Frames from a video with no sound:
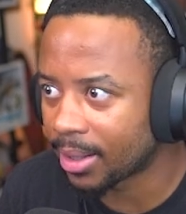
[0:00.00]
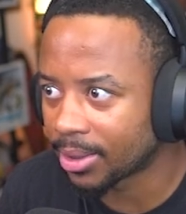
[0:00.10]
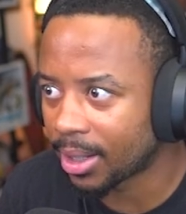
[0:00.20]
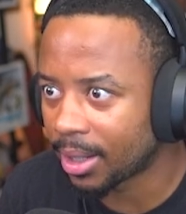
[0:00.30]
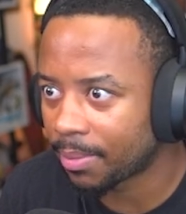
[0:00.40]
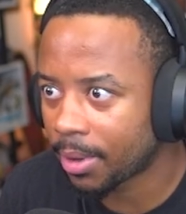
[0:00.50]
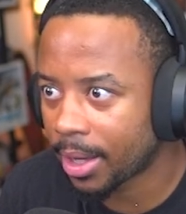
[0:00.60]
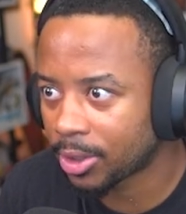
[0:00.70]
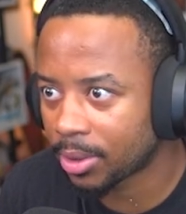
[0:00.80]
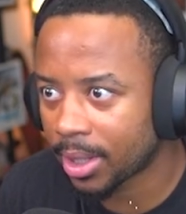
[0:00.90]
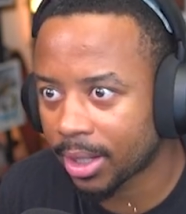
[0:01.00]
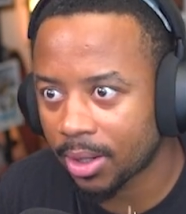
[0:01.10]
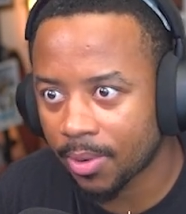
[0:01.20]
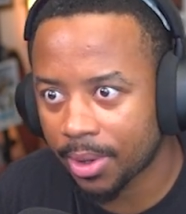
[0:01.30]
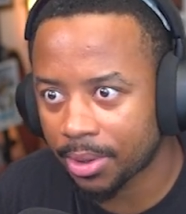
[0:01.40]
is a pleasure like
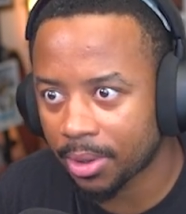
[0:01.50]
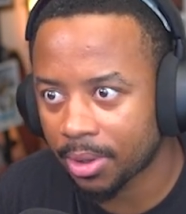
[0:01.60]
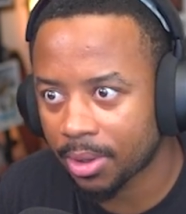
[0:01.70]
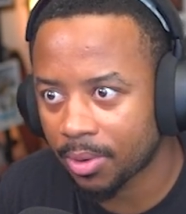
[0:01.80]
no other.